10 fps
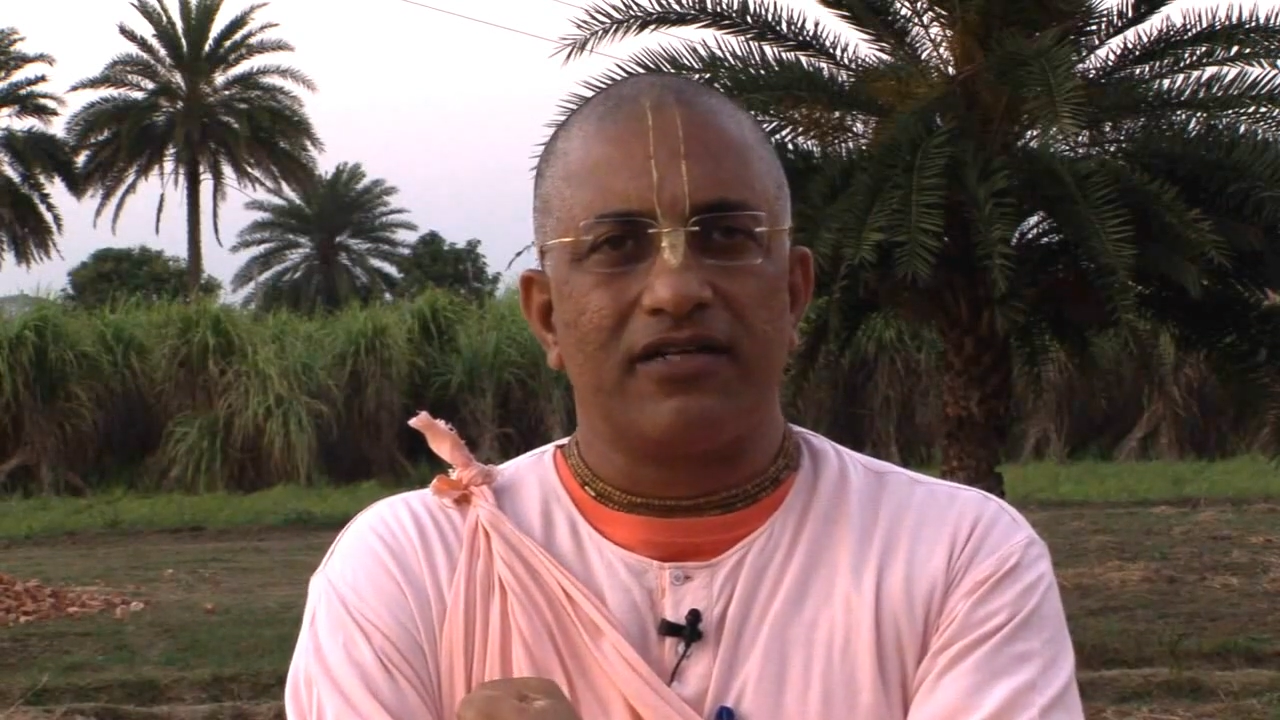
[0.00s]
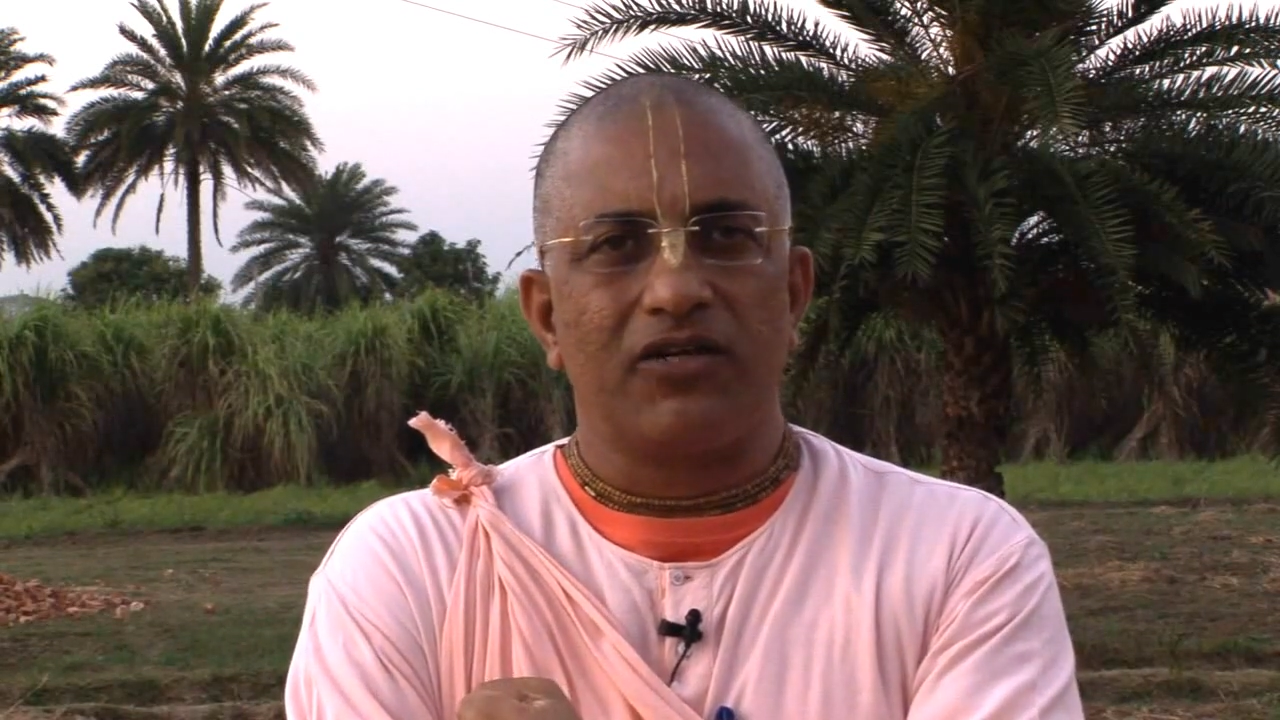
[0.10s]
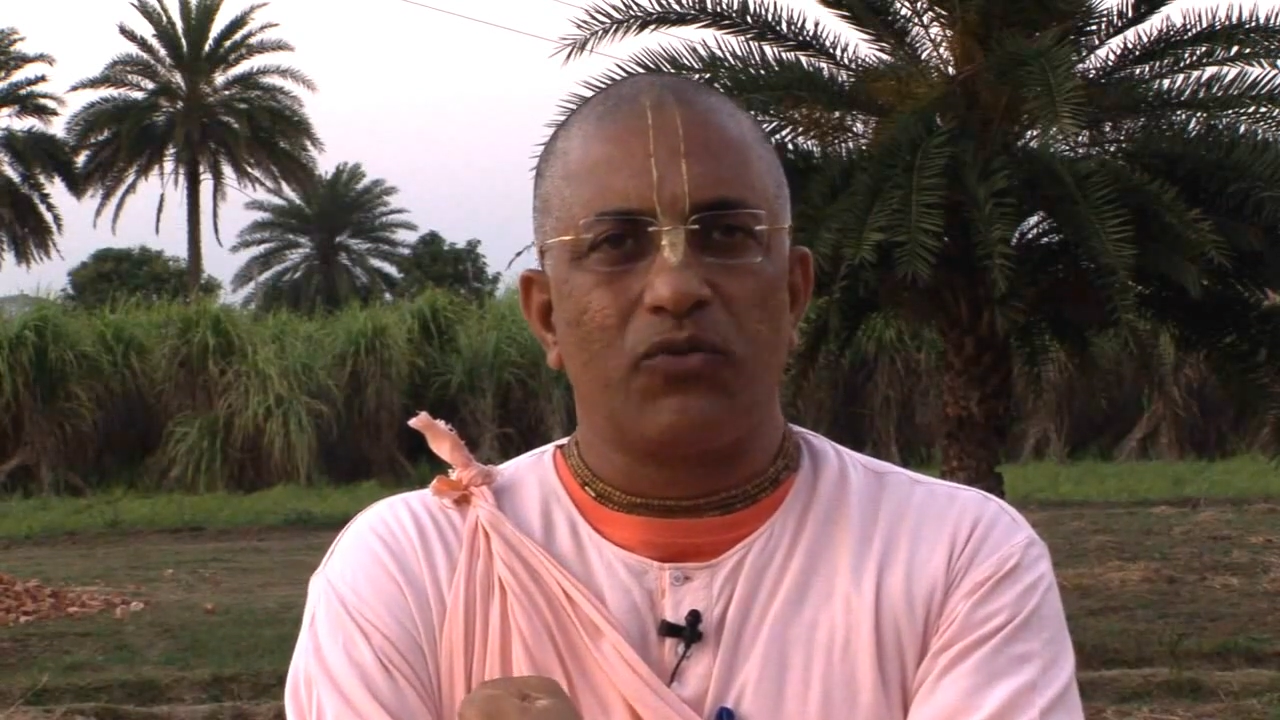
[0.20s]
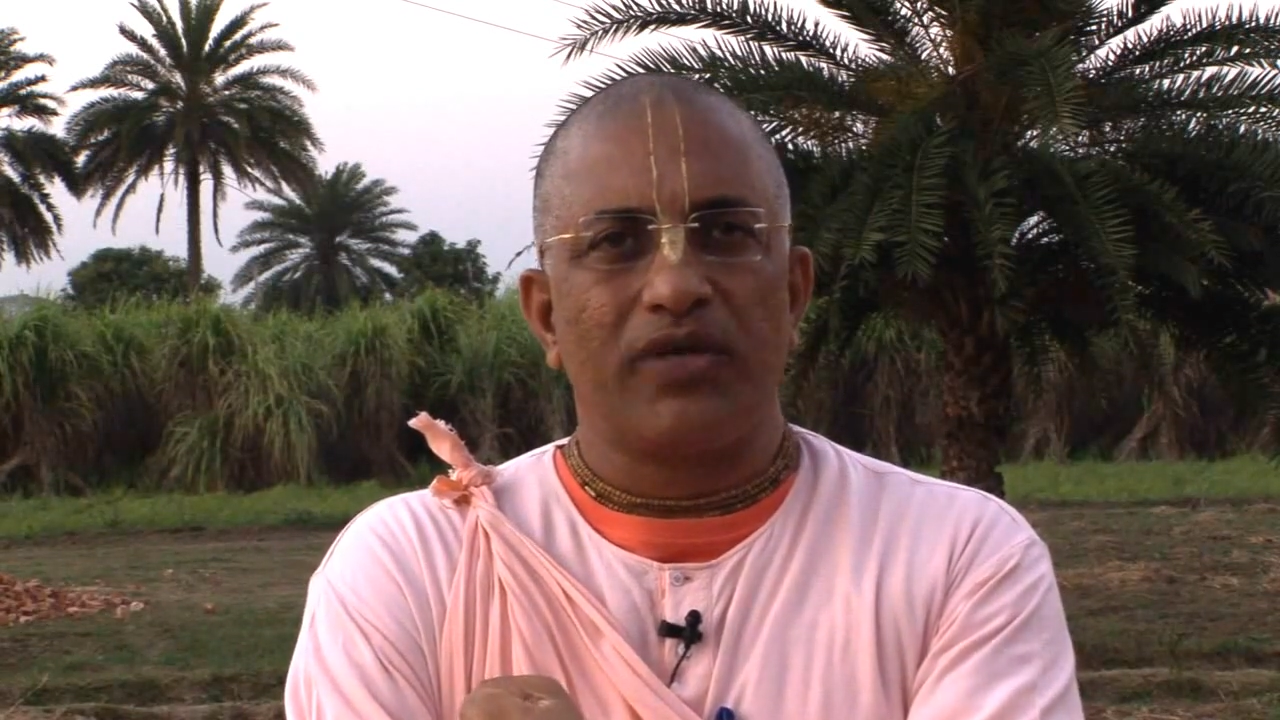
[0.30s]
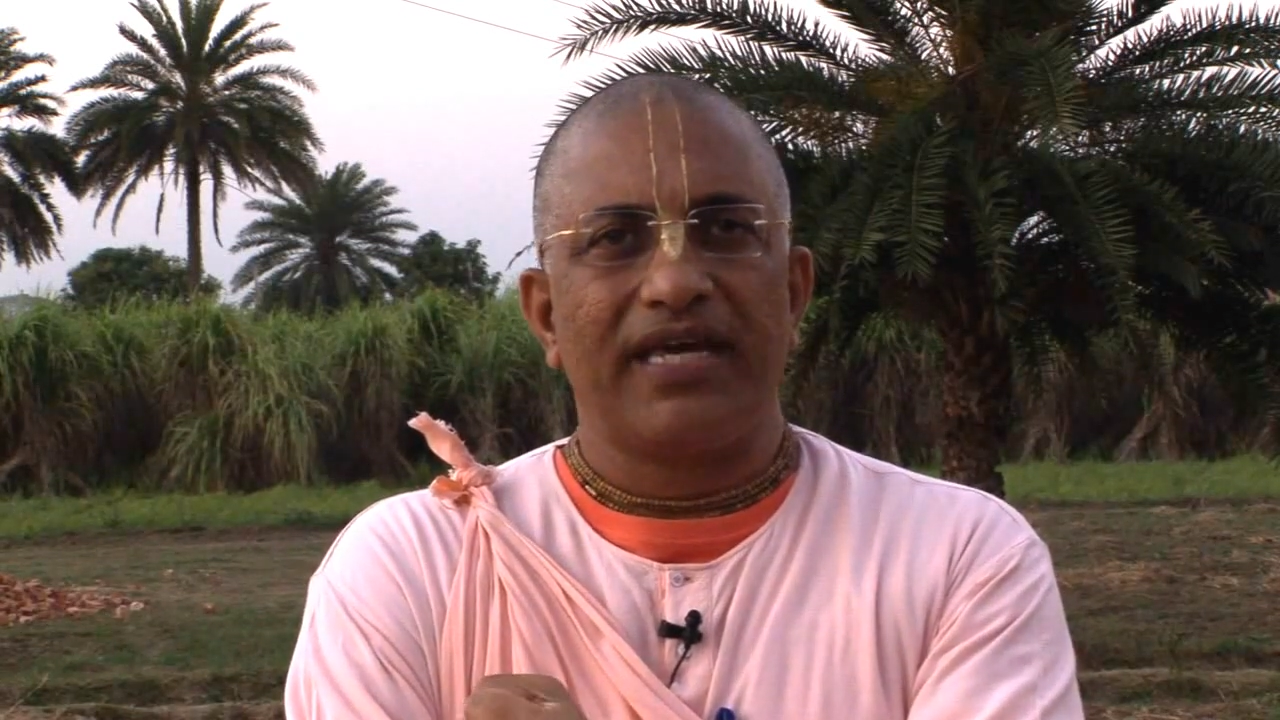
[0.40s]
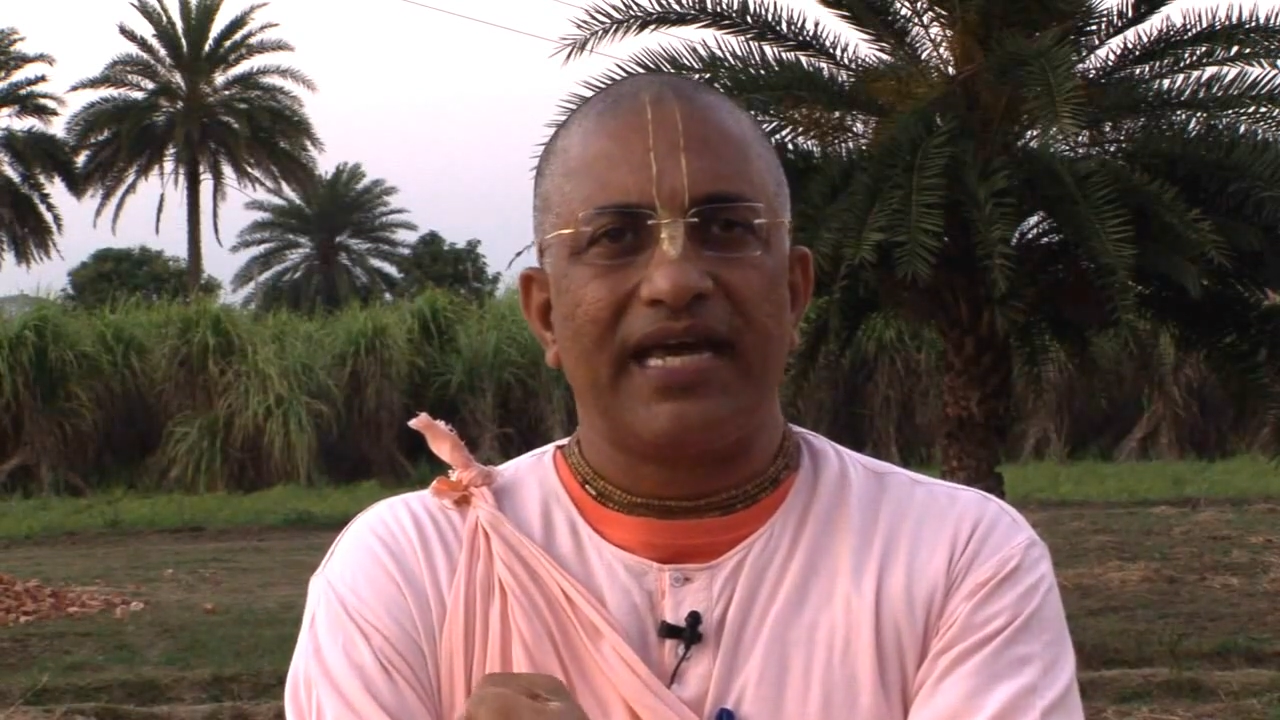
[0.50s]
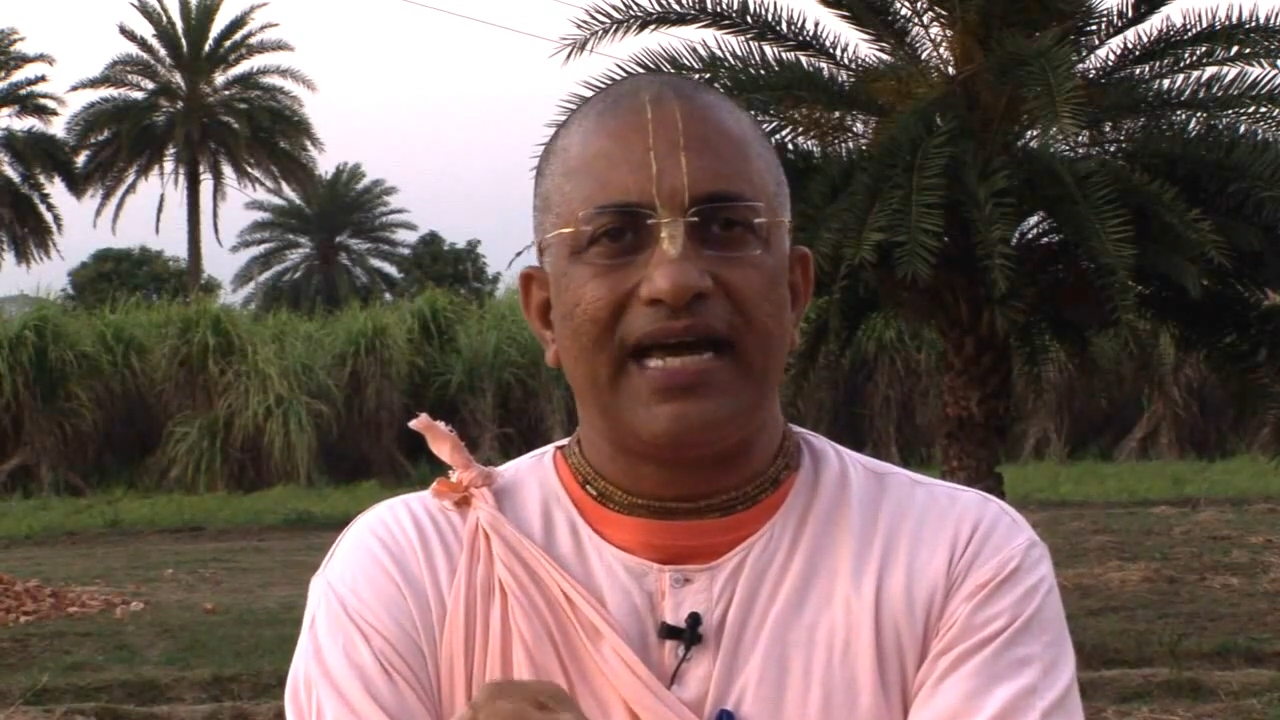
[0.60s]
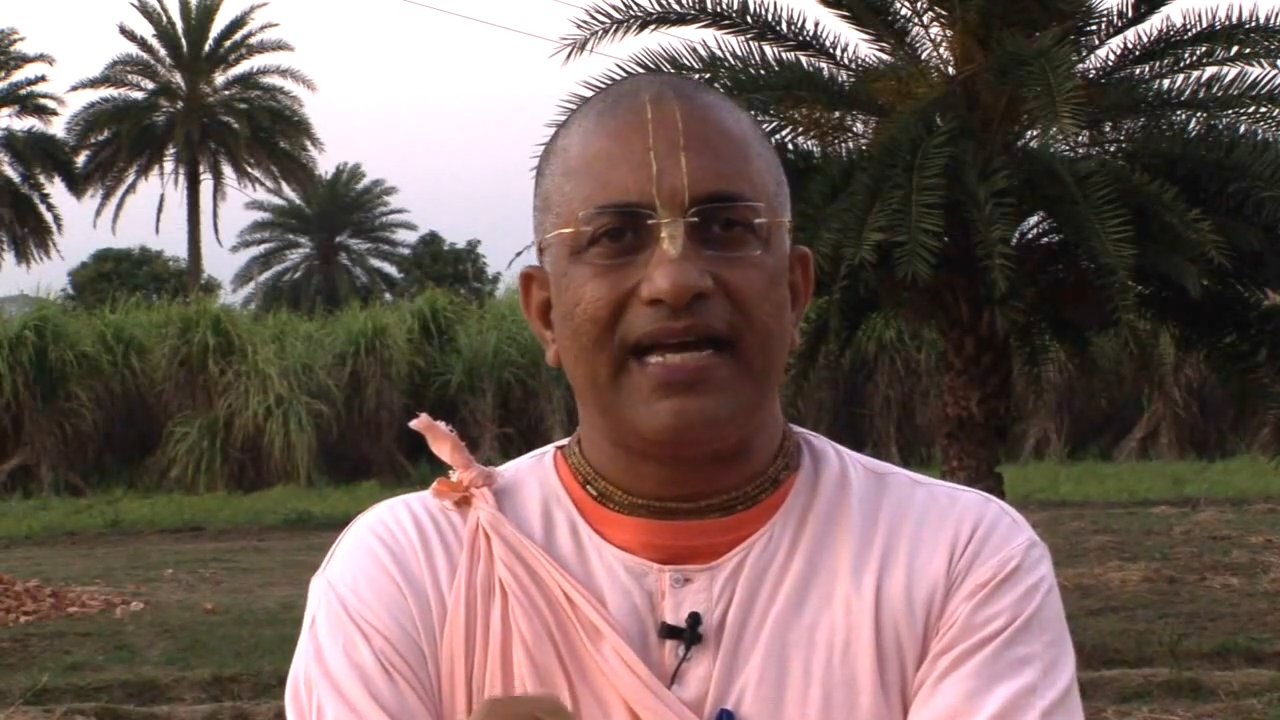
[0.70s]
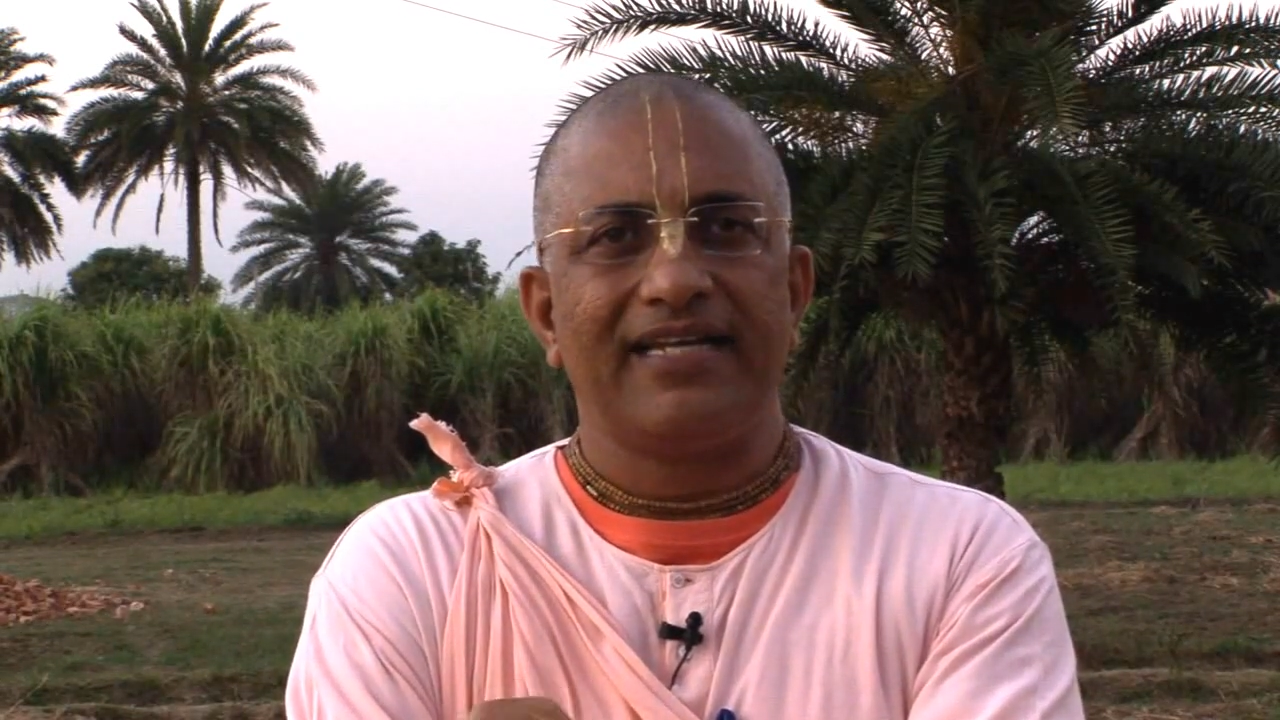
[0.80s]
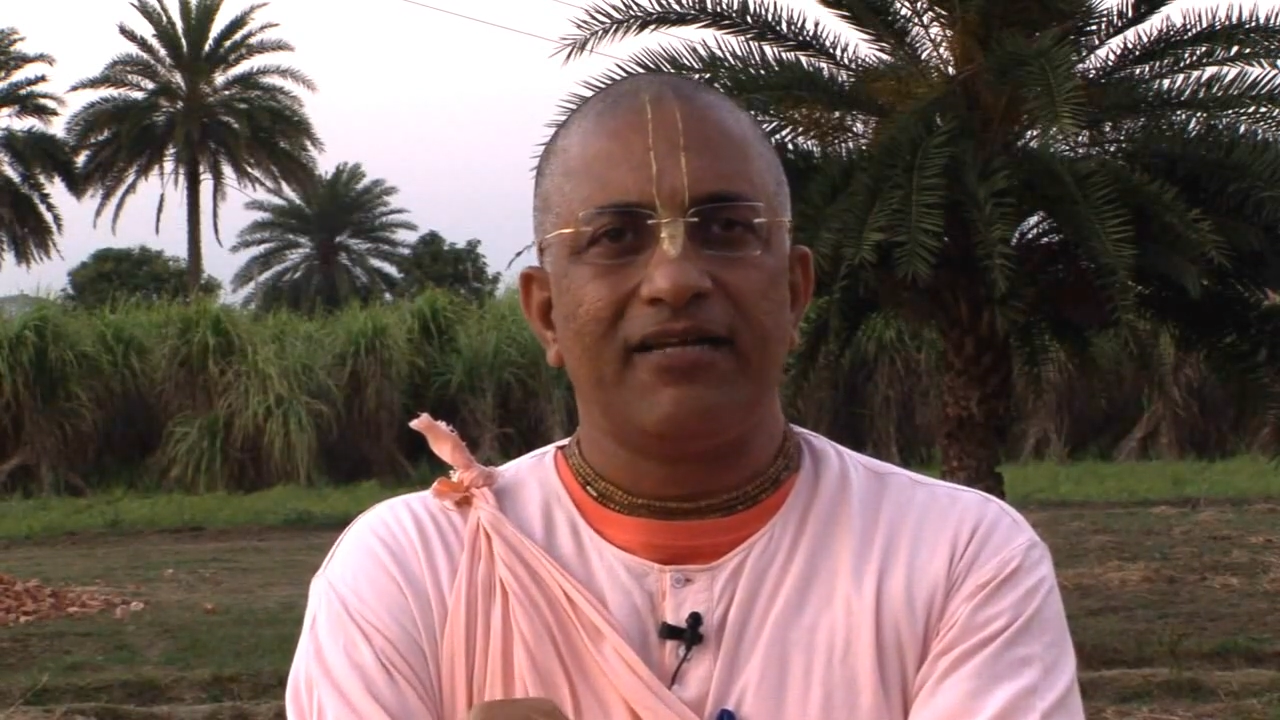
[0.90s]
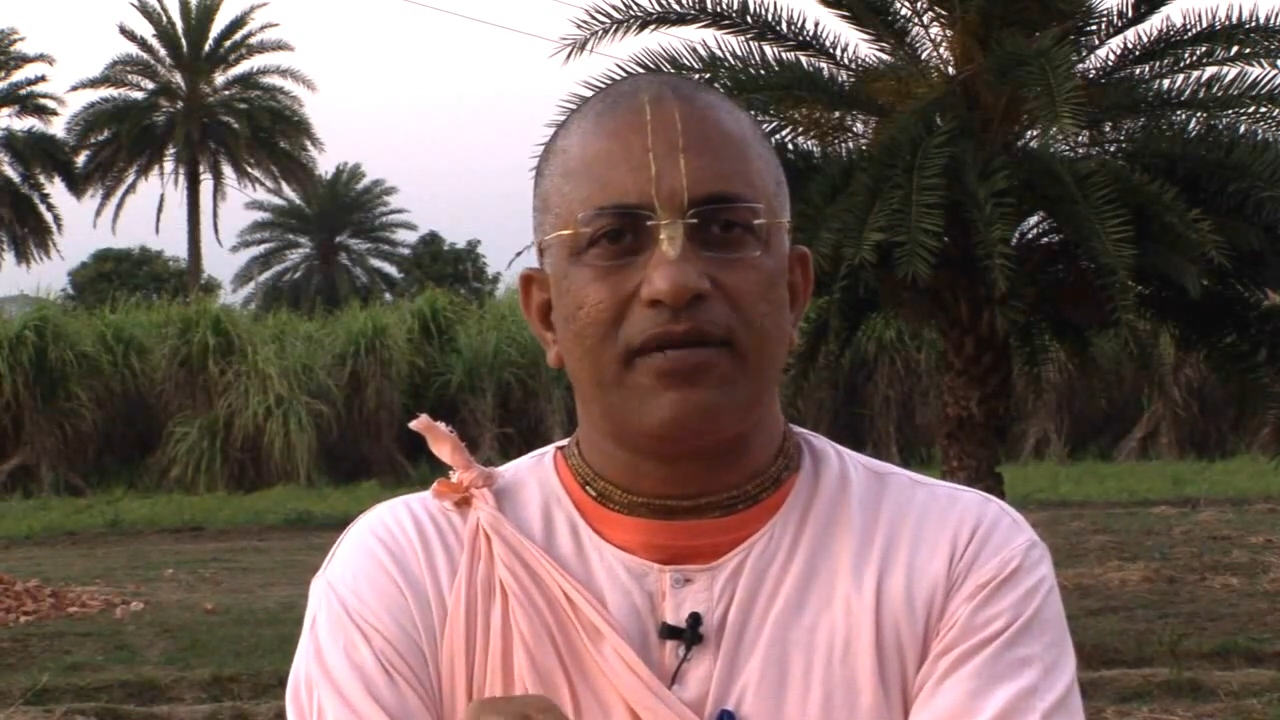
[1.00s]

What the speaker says: we had them